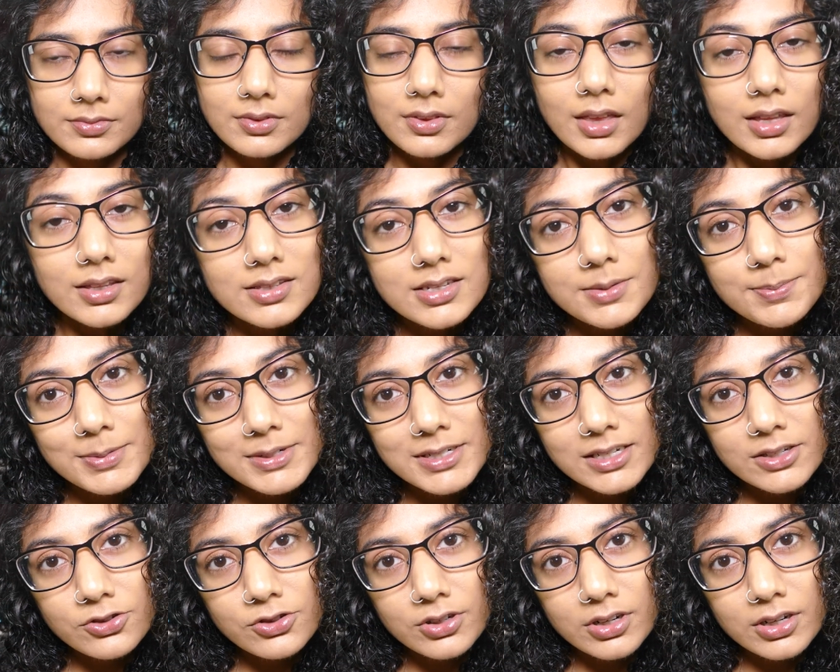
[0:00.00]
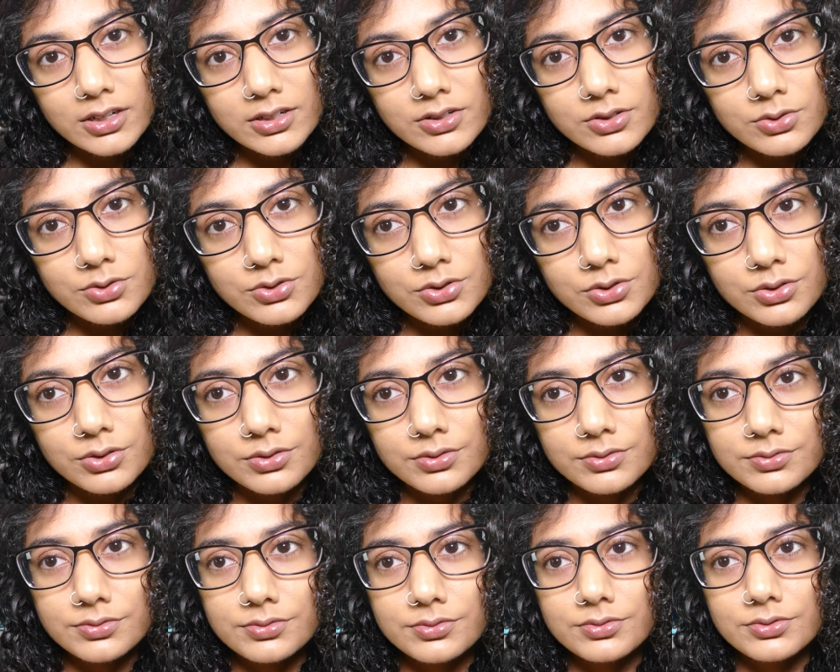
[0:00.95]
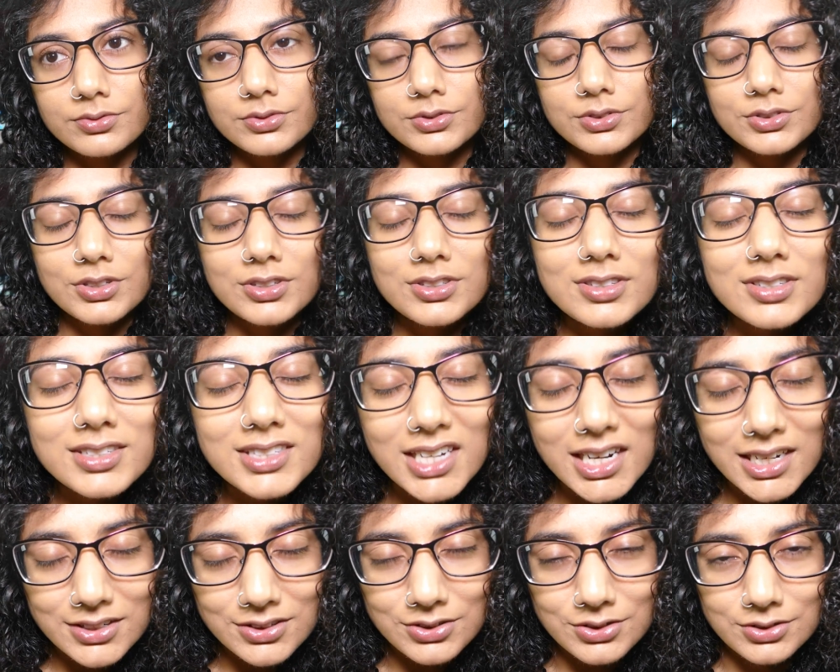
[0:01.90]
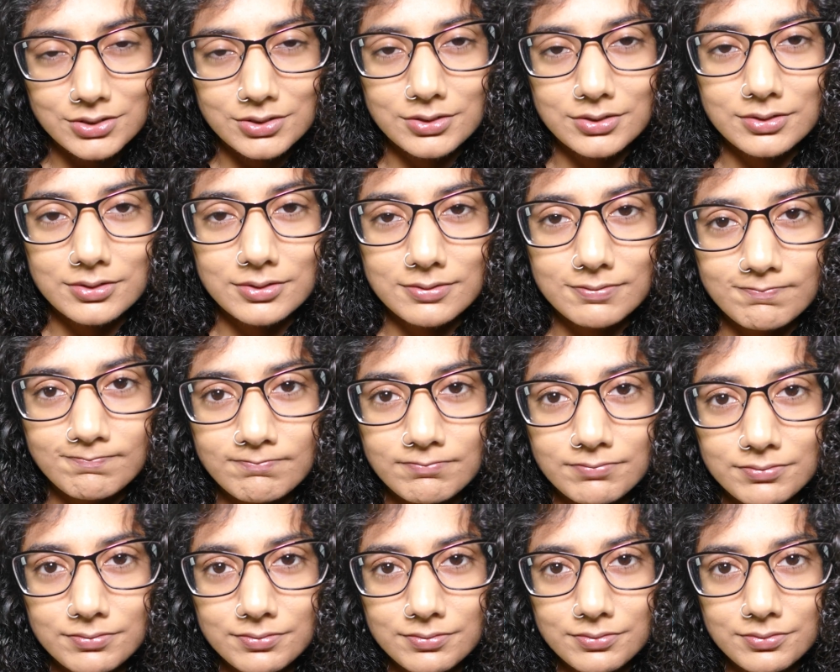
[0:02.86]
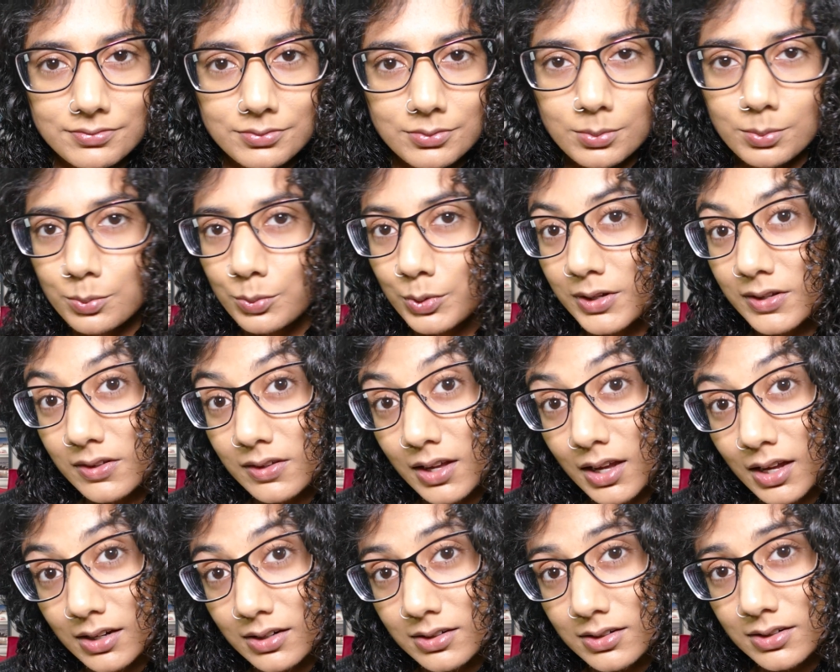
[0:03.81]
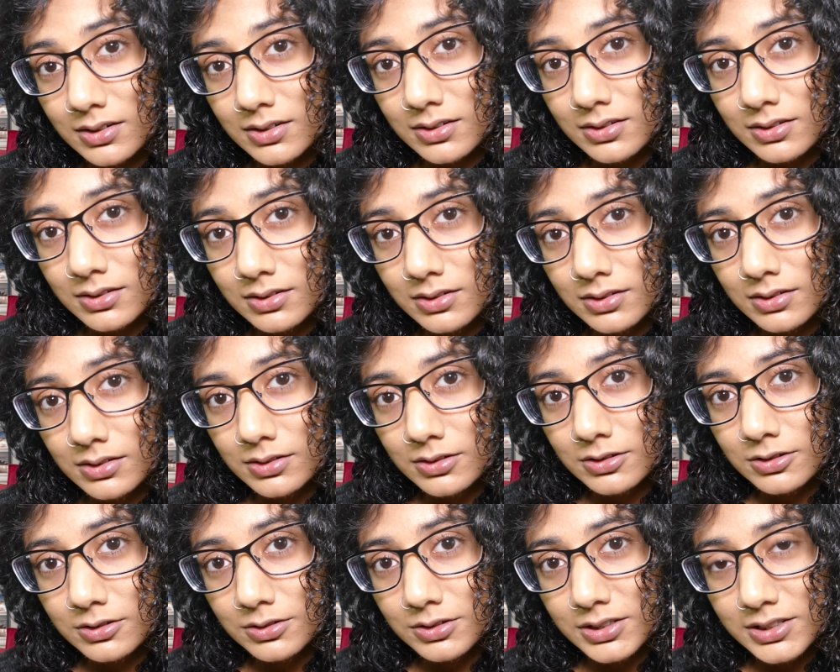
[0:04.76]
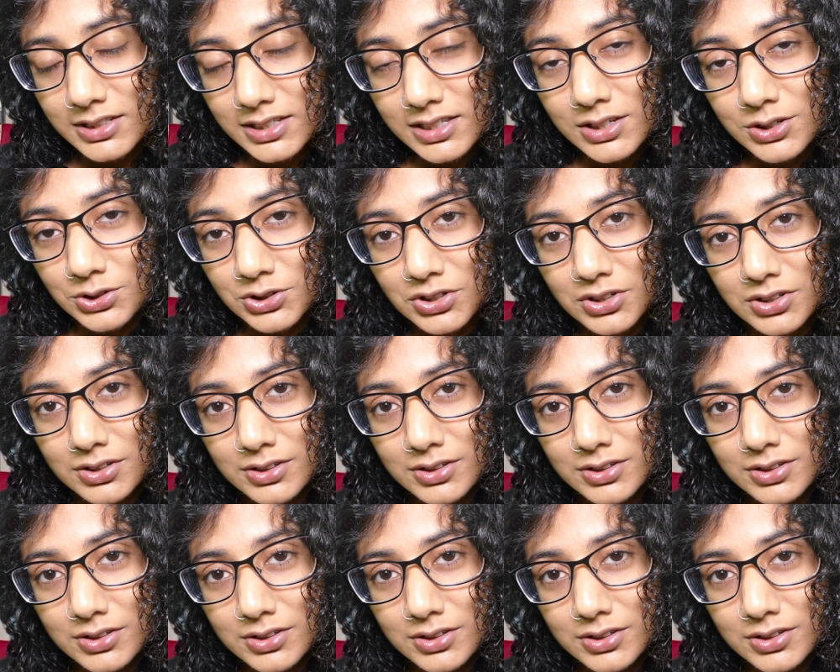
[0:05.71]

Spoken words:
see potential in you too, just as I do. We see it. We see you.